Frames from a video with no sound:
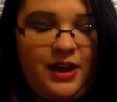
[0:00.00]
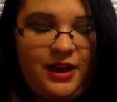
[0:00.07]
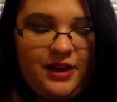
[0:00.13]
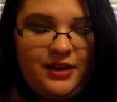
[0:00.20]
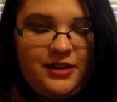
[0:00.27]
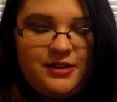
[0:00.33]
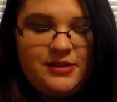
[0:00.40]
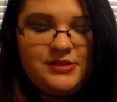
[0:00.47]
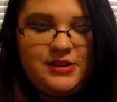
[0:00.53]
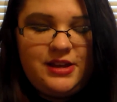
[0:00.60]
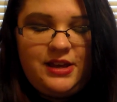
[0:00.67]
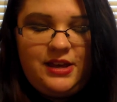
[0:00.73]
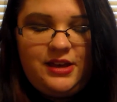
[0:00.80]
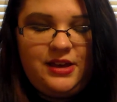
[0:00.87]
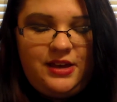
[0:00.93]
And
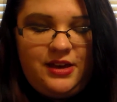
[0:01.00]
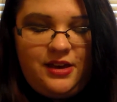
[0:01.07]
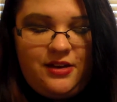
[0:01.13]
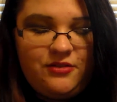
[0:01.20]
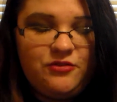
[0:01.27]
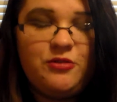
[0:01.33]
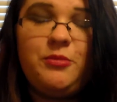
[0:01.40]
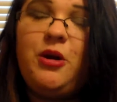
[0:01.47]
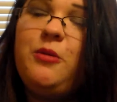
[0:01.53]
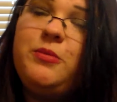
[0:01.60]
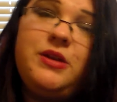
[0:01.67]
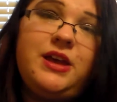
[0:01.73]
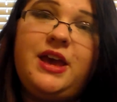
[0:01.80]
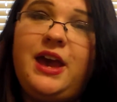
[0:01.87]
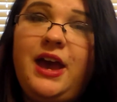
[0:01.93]
from
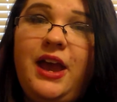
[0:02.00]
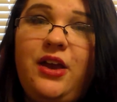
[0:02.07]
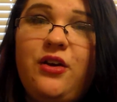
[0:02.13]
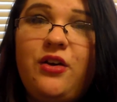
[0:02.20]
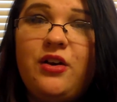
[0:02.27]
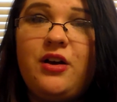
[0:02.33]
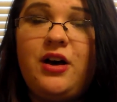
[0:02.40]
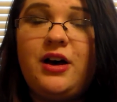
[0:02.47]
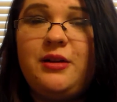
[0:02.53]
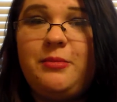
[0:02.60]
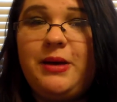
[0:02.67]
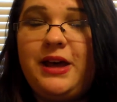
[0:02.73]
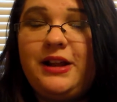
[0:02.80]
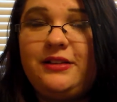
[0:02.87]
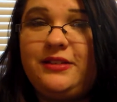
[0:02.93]
Urban Decay, you're going to
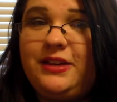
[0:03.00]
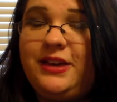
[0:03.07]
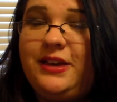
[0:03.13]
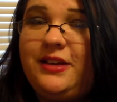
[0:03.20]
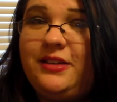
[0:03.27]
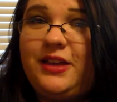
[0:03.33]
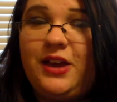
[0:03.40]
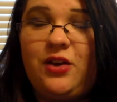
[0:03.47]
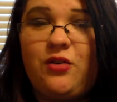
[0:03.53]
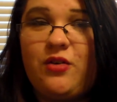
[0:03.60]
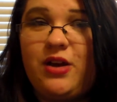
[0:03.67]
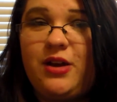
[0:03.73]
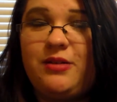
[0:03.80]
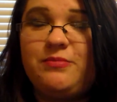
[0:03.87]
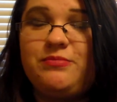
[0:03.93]
automatically get like
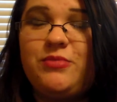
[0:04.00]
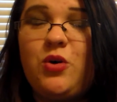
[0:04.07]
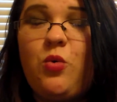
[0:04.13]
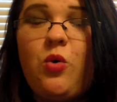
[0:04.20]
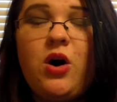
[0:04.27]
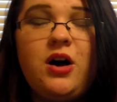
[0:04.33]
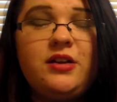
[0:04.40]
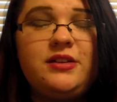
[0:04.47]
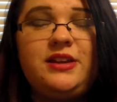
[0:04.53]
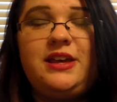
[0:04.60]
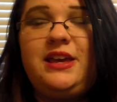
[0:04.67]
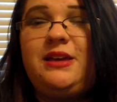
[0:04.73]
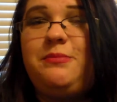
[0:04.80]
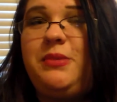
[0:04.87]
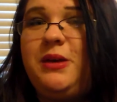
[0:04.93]
great
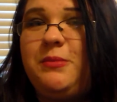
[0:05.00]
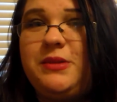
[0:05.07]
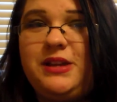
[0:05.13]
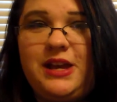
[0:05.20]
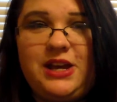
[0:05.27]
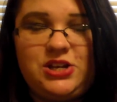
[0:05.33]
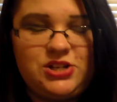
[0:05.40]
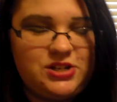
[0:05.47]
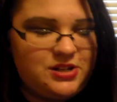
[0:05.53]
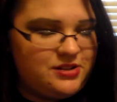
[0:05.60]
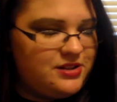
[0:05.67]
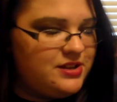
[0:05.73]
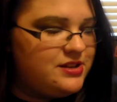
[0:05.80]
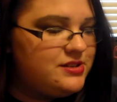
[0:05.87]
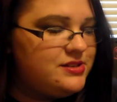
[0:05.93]
quality and pigmentation
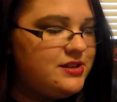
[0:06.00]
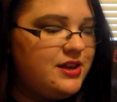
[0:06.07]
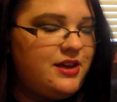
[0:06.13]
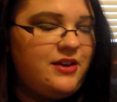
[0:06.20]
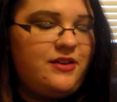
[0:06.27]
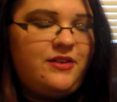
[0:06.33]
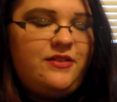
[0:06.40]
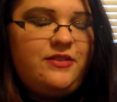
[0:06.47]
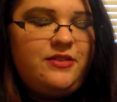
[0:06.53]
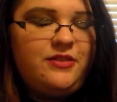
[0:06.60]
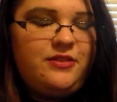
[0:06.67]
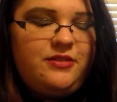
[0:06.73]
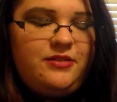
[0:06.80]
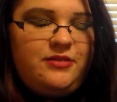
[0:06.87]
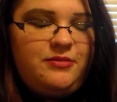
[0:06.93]
in this
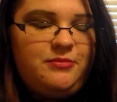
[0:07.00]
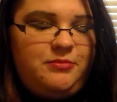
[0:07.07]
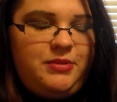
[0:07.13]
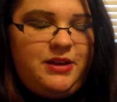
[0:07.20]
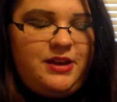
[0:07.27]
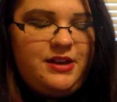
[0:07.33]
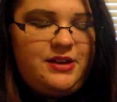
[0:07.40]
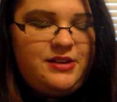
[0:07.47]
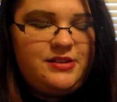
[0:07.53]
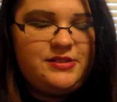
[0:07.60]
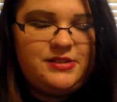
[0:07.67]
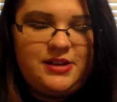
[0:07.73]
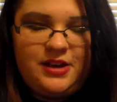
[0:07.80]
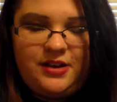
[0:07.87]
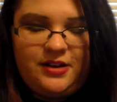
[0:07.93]

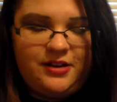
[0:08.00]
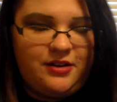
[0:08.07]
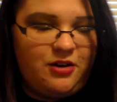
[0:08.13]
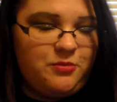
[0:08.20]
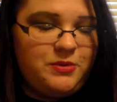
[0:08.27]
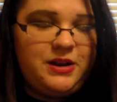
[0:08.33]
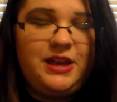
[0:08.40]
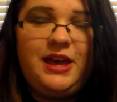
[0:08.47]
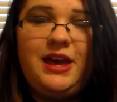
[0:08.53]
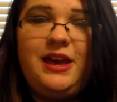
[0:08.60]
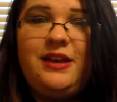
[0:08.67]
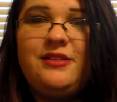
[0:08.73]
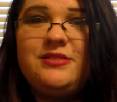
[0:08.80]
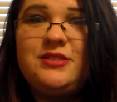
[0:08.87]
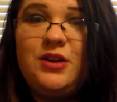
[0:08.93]
because uh, Urban
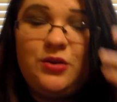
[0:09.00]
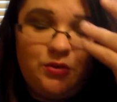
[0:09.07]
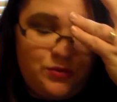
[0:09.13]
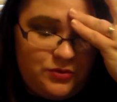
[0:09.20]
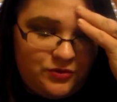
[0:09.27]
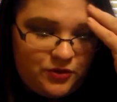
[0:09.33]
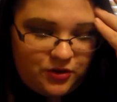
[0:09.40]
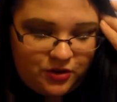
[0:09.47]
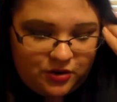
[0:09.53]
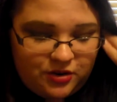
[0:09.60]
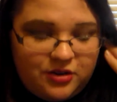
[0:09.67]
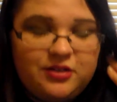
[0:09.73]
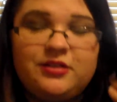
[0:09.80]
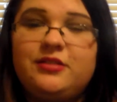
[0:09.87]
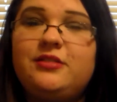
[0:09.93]
Decay is known
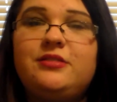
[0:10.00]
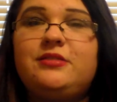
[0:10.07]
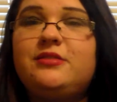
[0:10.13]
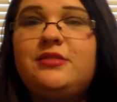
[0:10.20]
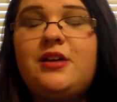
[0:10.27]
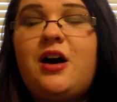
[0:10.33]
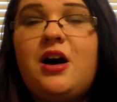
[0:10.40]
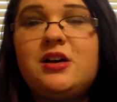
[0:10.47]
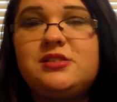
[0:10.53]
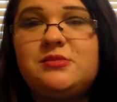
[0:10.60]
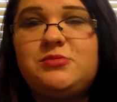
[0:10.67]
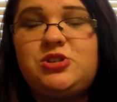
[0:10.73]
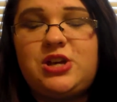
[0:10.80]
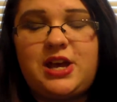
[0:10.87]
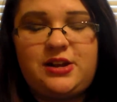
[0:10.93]
for the
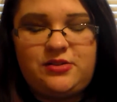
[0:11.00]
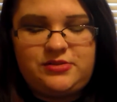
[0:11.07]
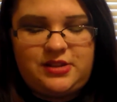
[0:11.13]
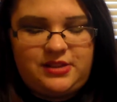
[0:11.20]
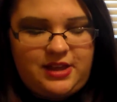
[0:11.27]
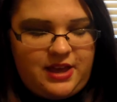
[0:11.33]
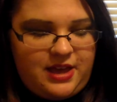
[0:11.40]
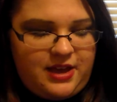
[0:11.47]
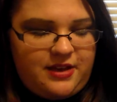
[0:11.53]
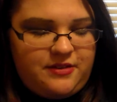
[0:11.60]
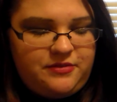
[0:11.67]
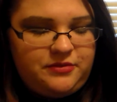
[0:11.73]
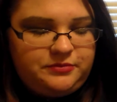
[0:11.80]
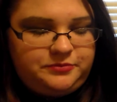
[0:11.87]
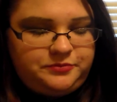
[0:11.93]
awesome shadows that they
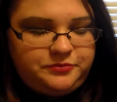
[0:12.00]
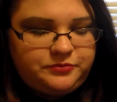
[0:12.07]
have